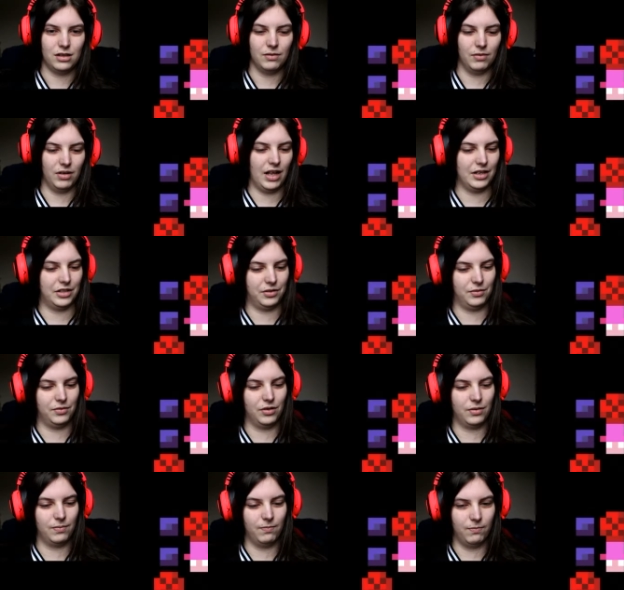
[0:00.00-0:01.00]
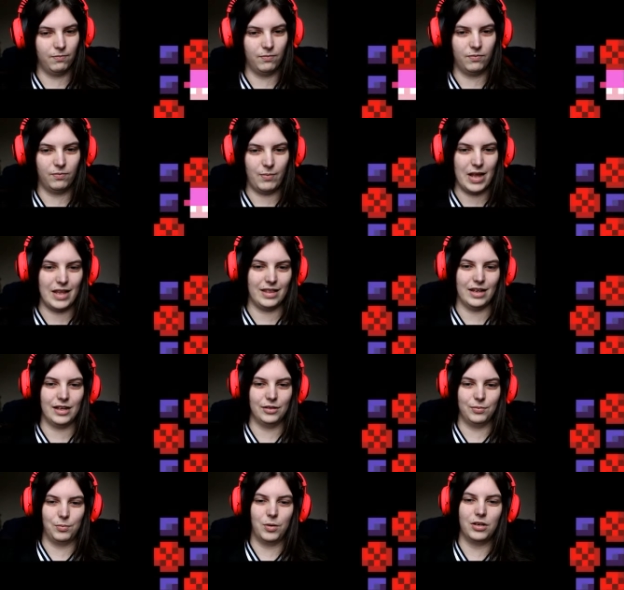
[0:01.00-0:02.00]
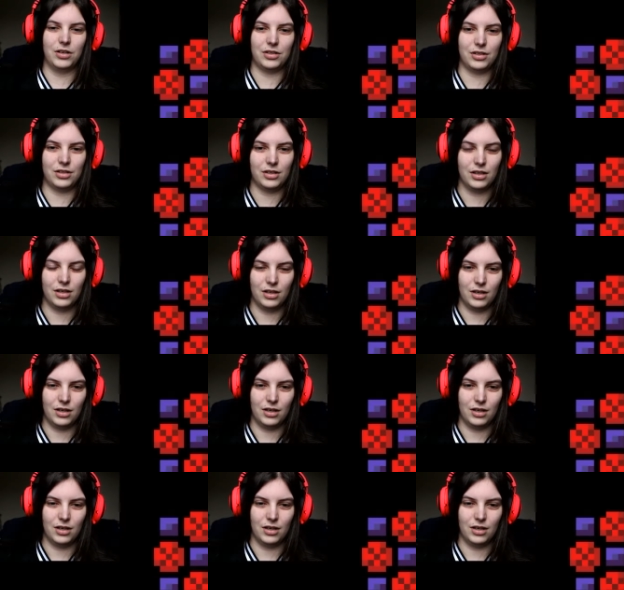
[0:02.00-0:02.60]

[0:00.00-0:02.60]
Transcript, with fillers: Well, that's made things worse.